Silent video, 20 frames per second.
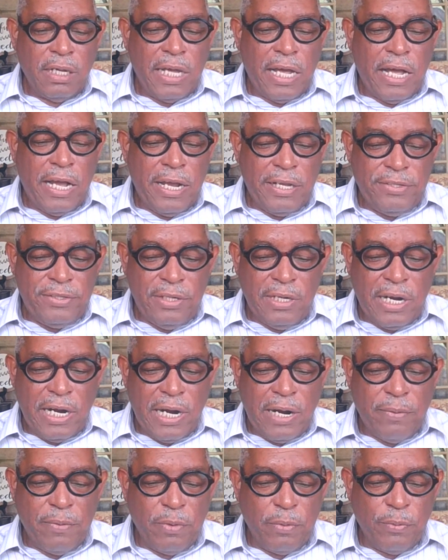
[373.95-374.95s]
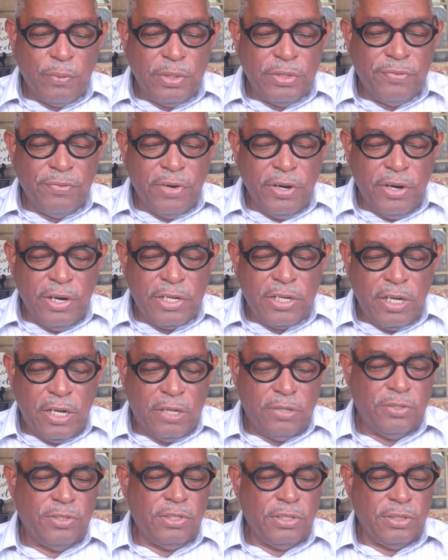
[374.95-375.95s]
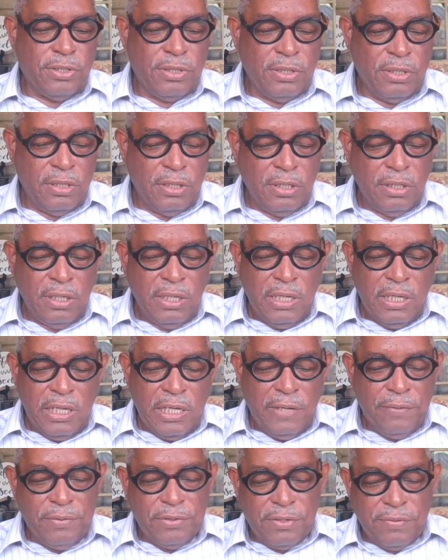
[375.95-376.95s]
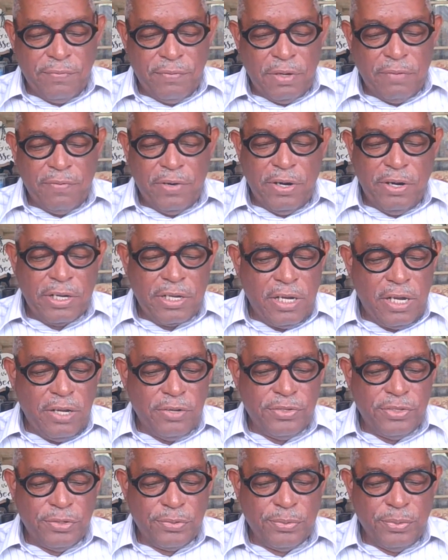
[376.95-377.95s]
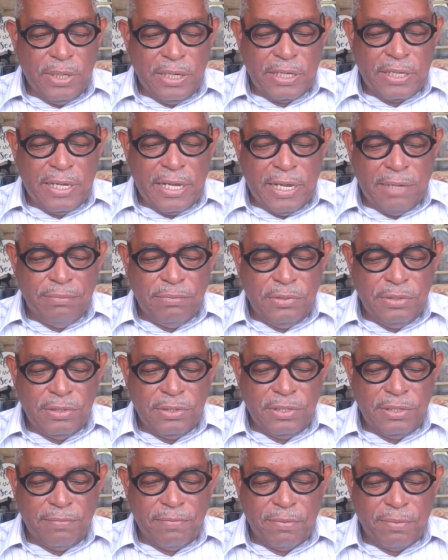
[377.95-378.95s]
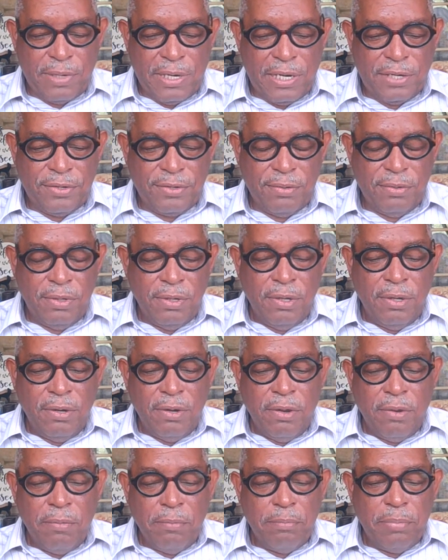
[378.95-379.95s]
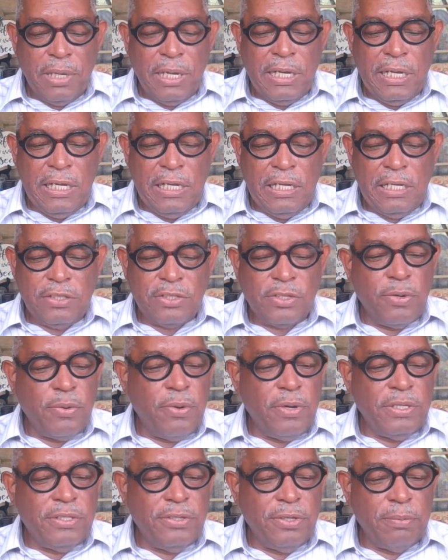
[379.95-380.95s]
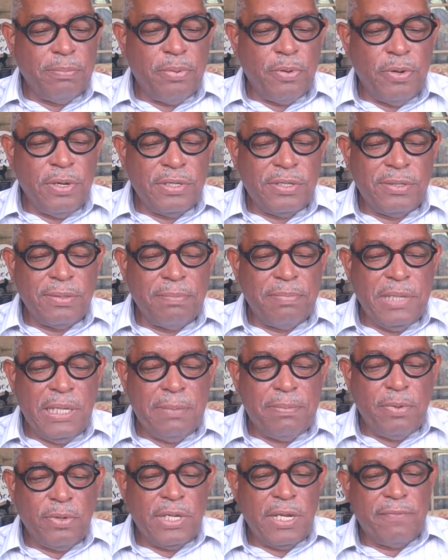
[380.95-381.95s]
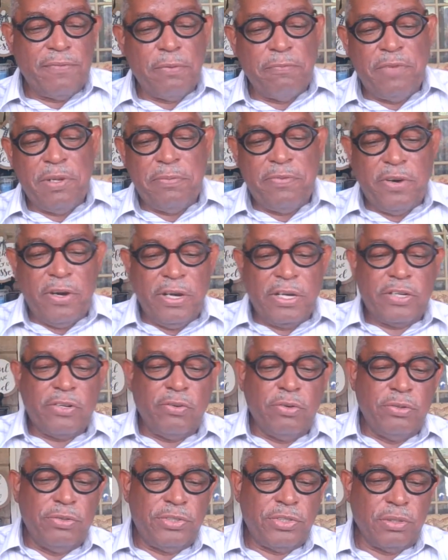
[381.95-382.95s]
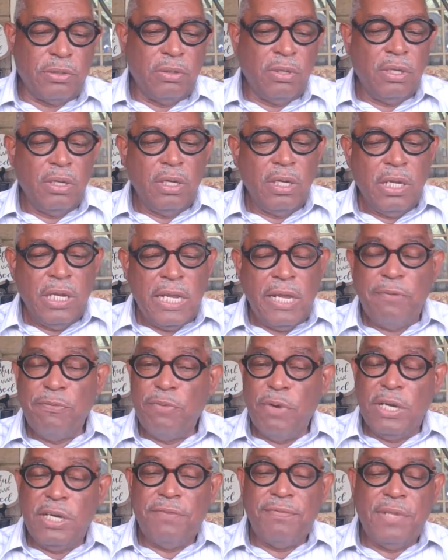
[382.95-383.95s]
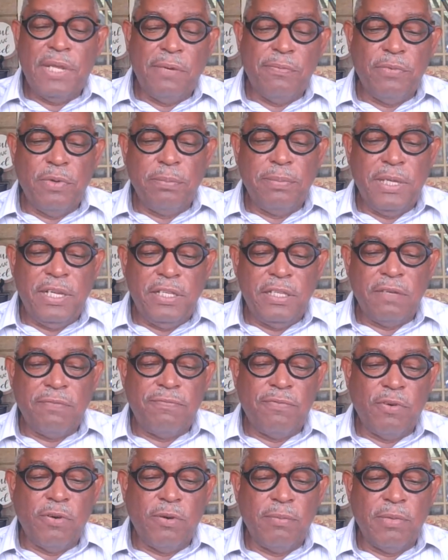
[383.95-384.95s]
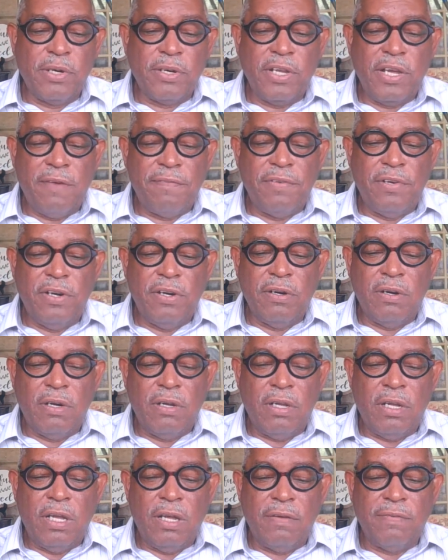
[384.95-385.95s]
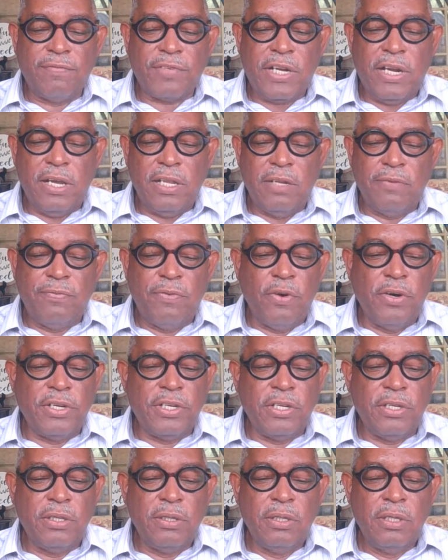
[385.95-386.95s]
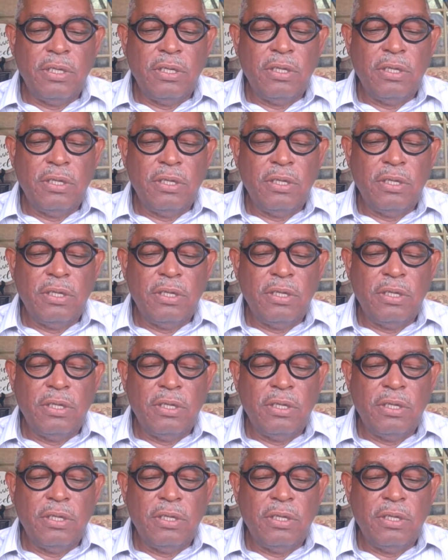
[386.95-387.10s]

Eisenhower was very cautious. He was very cautious when it came to civil rights. But he is going to appoint some people that will be very crucial. And one of them will be the former governor of California,